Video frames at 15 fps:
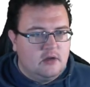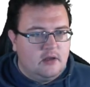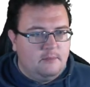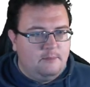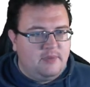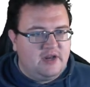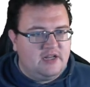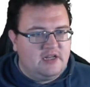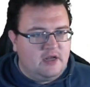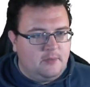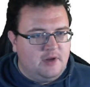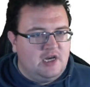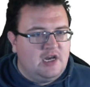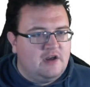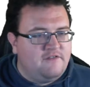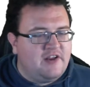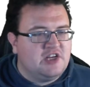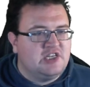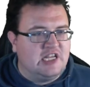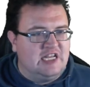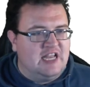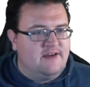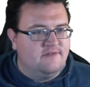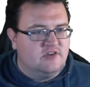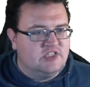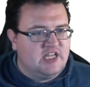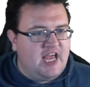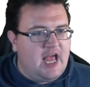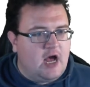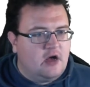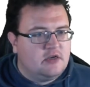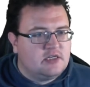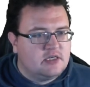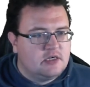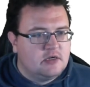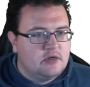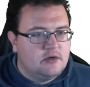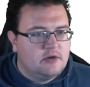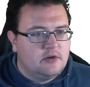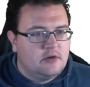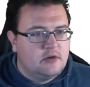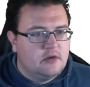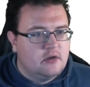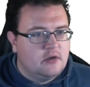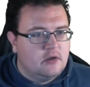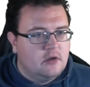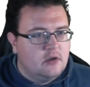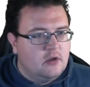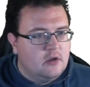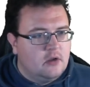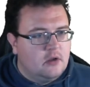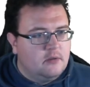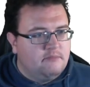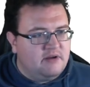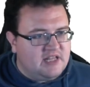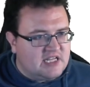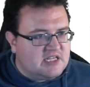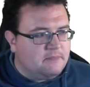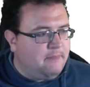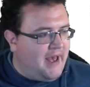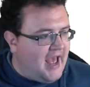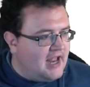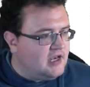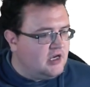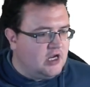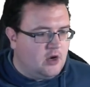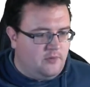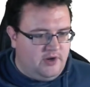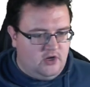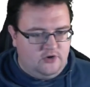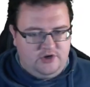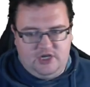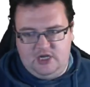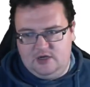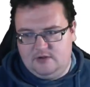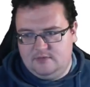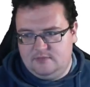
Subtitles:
but it eventually levels out, but there's a pattern going on here.